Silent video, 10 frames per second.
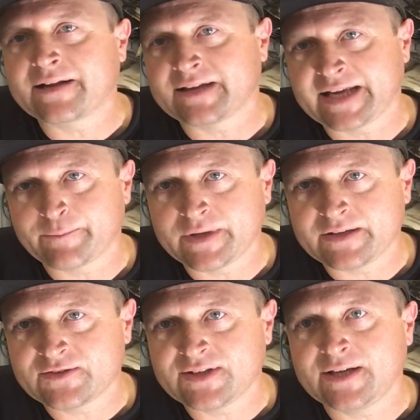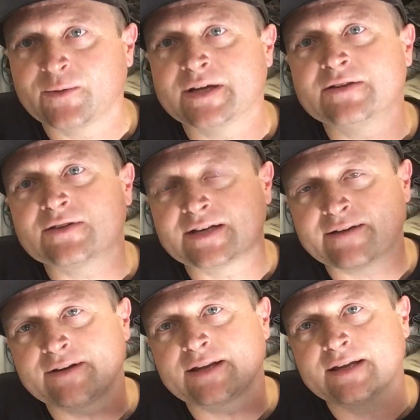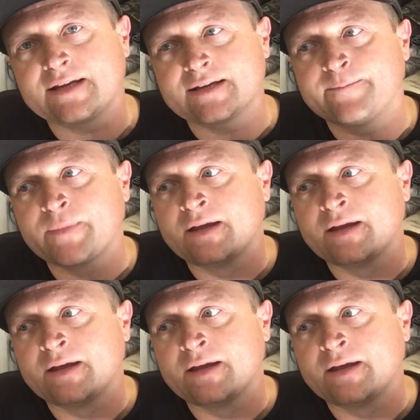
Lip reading: clamping sequence and everything